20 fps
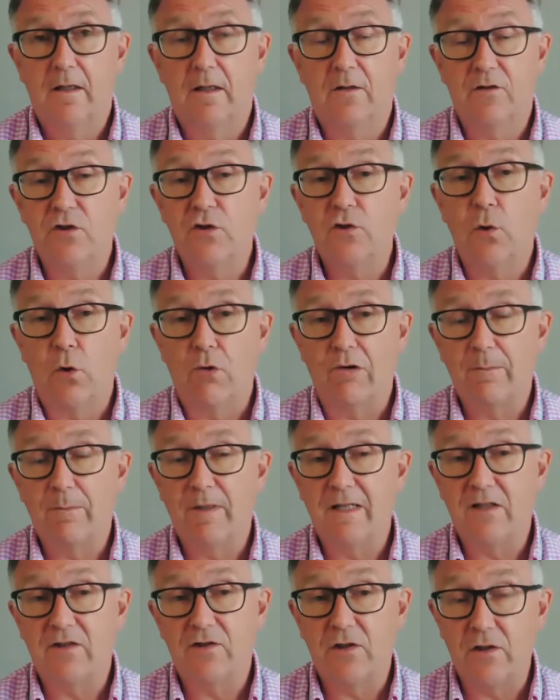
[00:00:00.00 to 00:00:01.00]
story,
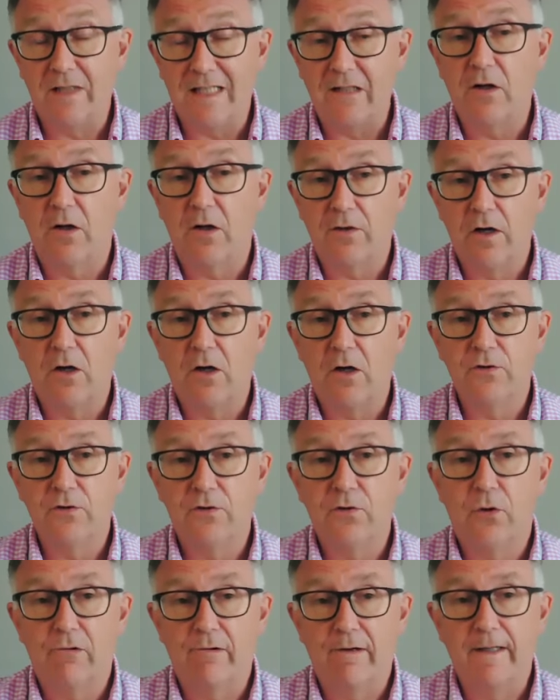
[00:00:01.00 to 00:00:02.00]
but it's certainly not the whole
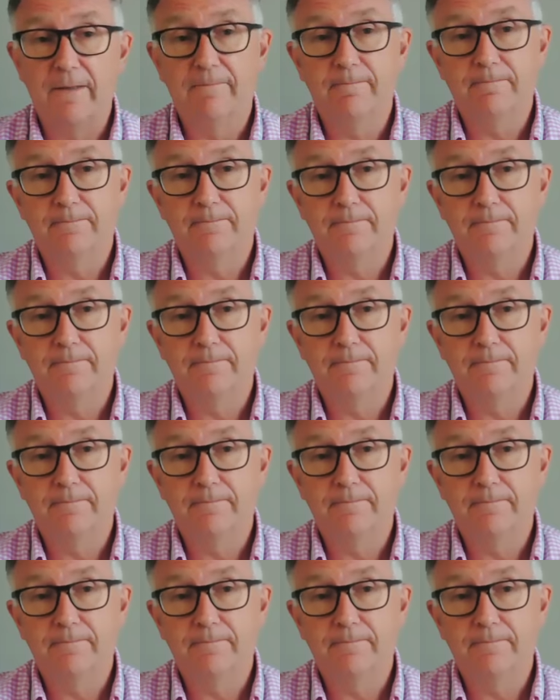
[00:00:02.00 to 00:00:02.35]
story.